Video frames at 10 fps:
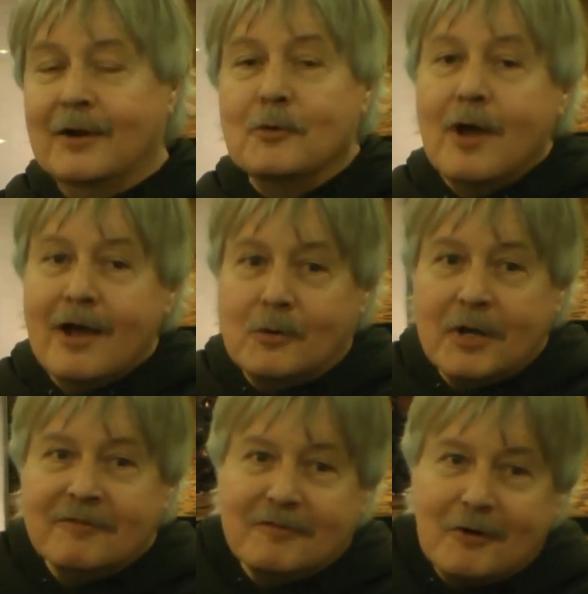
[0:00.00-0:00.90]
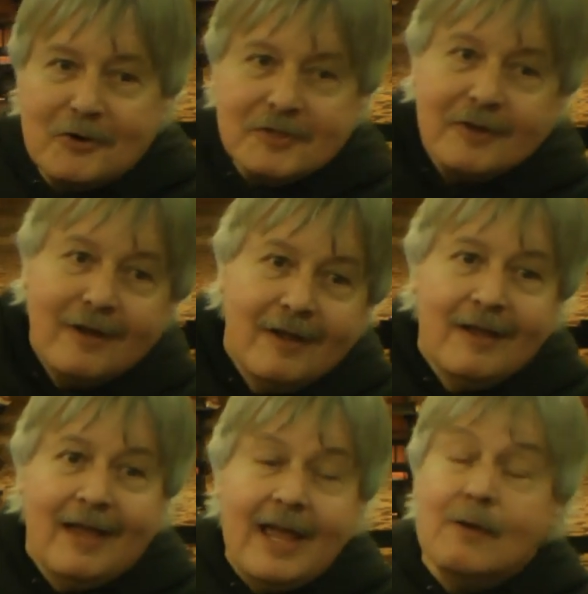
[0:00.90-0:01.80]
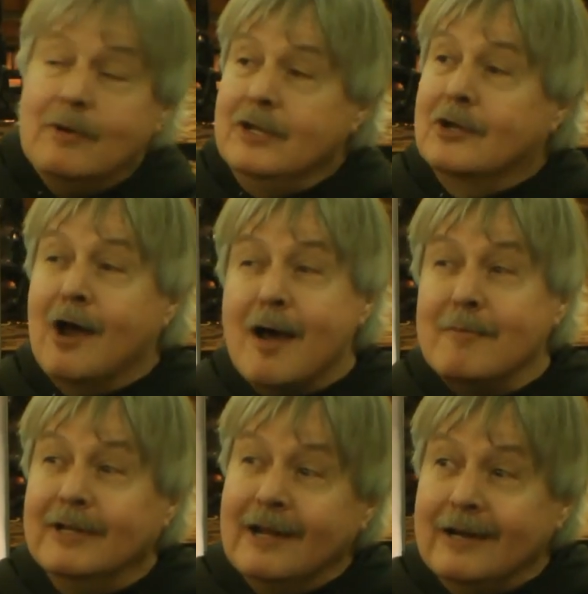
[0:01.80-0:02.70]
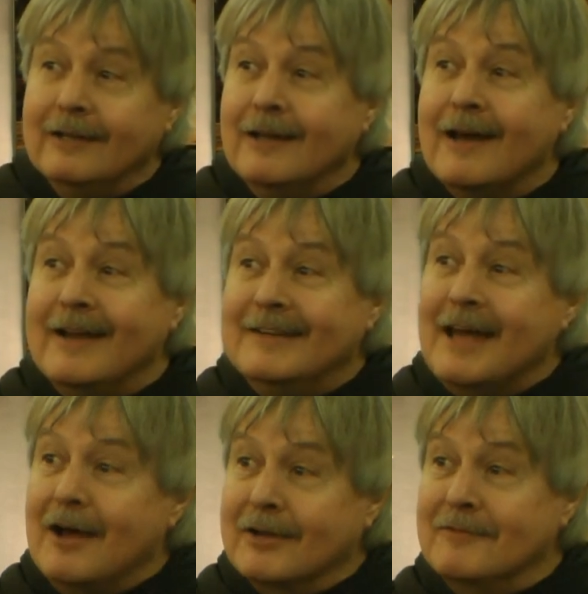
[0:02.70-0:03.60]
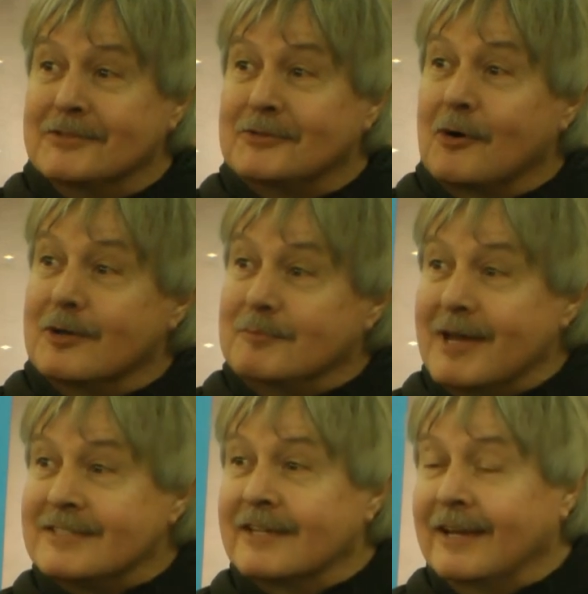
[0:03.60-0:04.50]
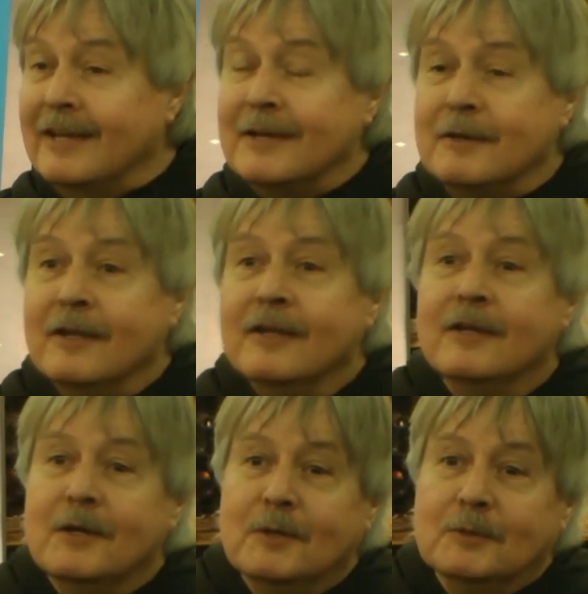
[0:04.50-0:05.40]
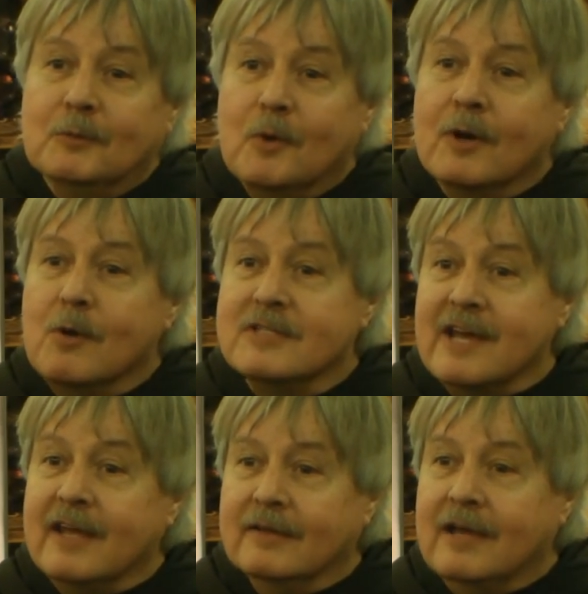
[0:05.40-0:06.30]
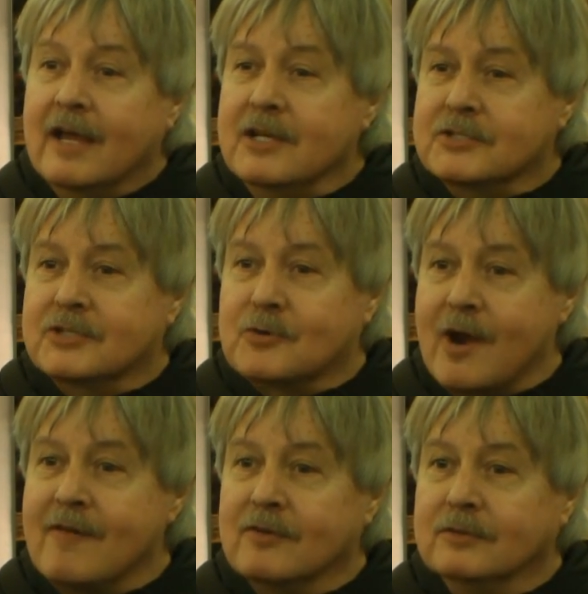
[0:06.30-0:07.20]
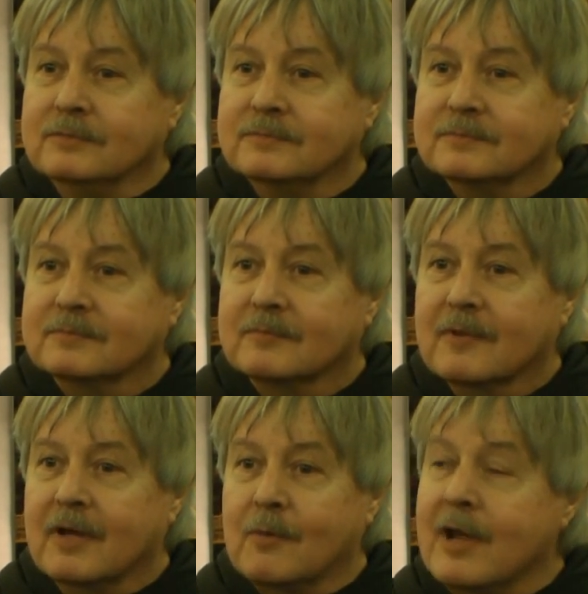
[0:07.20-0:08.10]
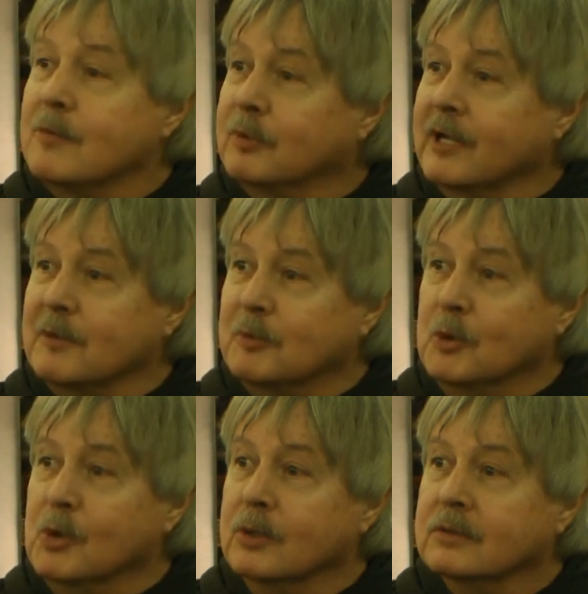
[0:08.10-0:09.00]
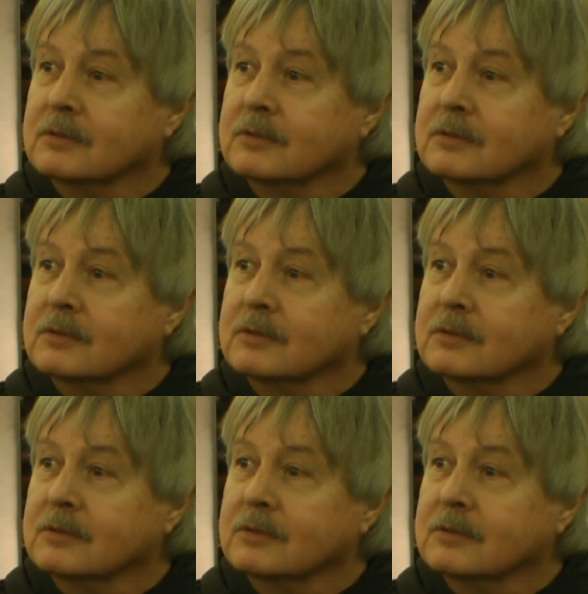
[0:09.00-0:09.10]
I don't know how quick of a version. Anyway, you caught me late at night. I'll give the story as best I can. What it was, I used to travel around playing pool